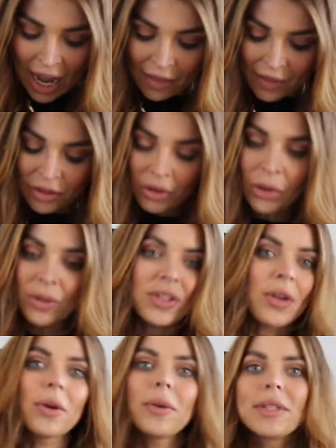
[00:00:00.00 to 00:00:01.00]
And then you're
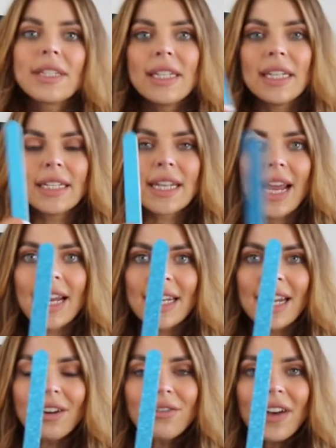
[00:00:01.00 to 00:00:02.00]
also going to need a
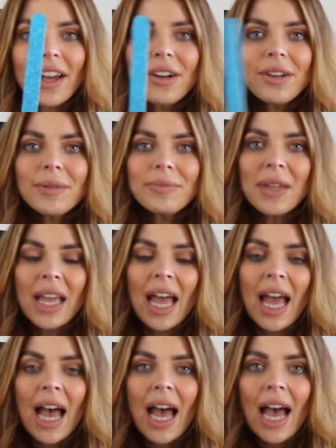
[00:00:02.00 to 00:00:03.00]
nail file.
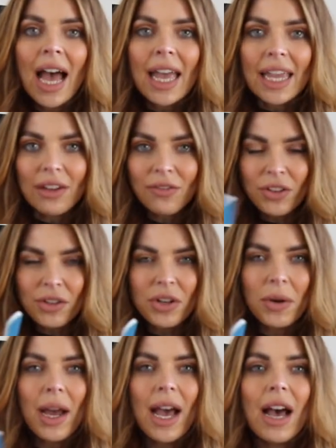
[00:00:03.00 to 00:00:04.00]
If you
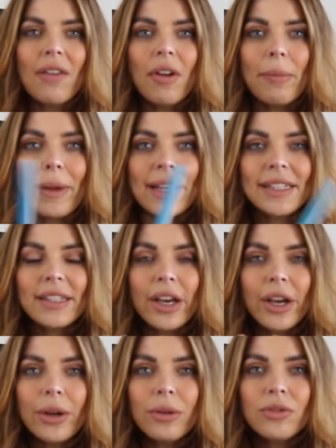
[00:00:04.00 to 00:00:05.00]
don't have a base
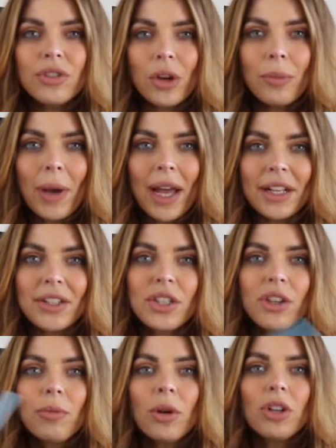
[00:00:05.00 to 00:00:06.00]
coat, don't panic
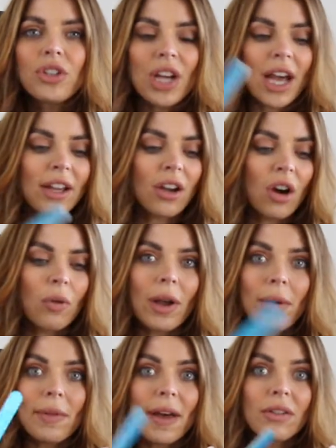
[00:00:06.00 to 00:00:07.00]
too much. I got
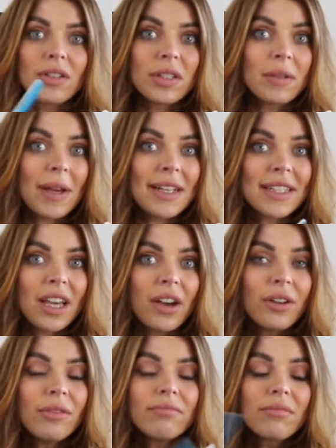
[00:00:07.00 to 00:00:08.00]
away without doing a base
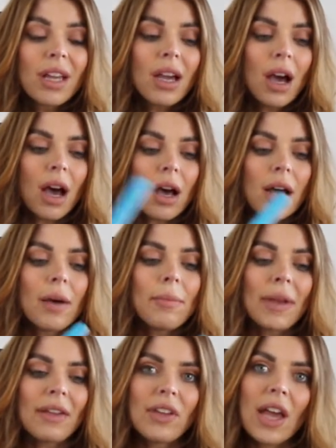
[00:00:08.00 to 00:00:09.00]
coat,
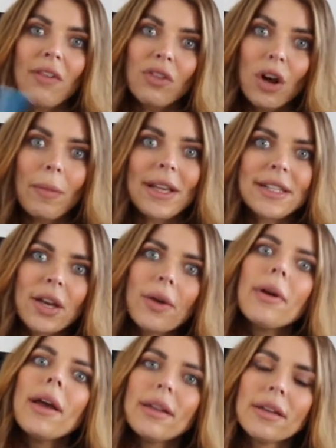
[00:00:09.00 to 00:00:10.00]
but if you have got a base
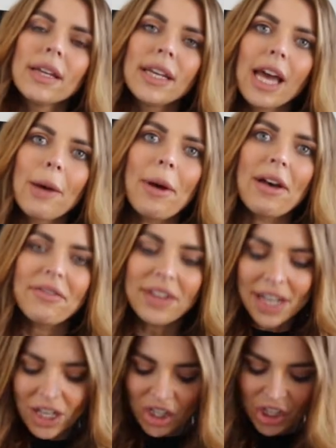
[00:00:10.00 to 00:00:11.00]
coat, you're going to get a better
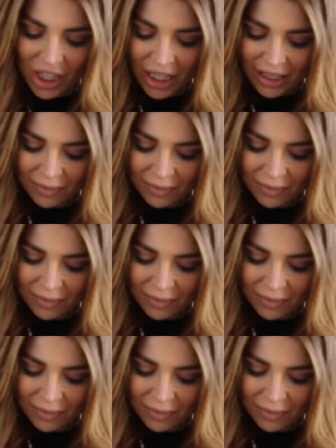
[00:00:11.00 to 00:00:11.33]
finish.